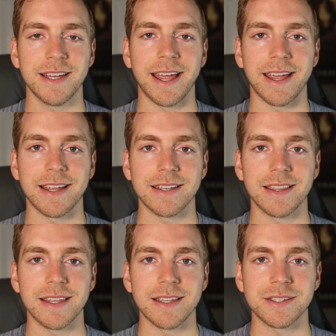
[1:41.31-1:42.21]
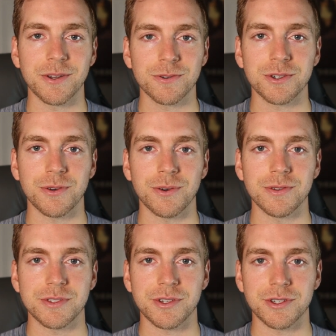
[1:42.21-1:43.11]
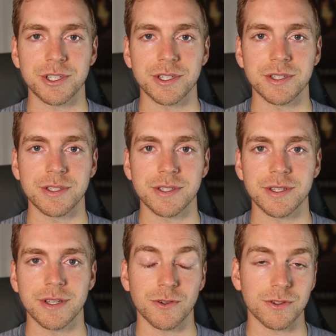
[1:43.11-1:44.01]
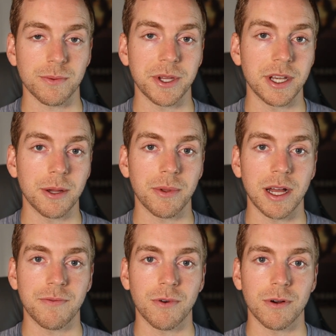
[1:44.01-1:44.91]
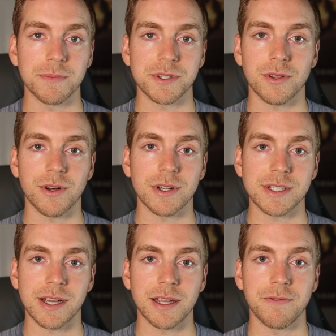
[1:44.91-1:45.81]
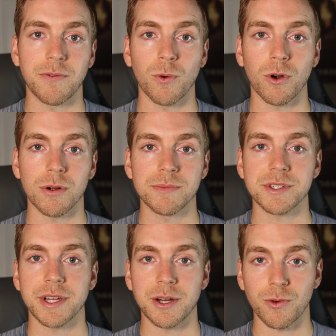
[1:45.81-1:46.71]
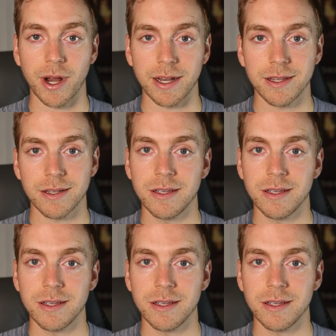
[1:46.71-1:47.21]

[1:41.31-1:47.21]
And the social searches social media platforms alongside forums like Reddit,